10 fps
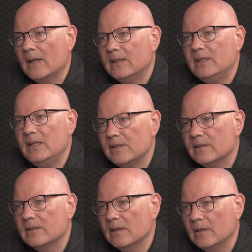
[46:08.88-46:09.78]

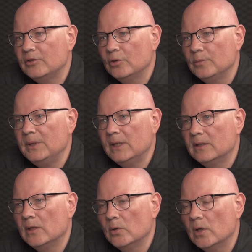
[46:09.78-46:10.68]
These should be a
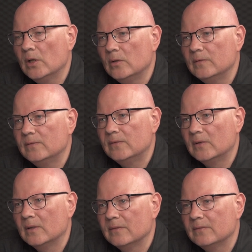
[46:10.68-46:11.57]
no-go
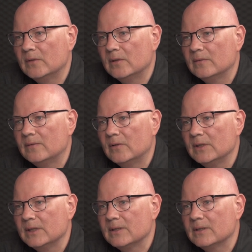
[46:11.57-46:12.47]
for
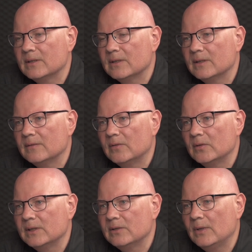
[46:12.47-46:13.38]

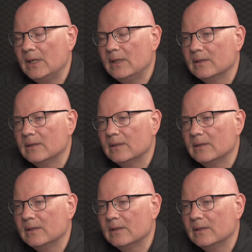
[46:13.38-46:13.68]
this trade,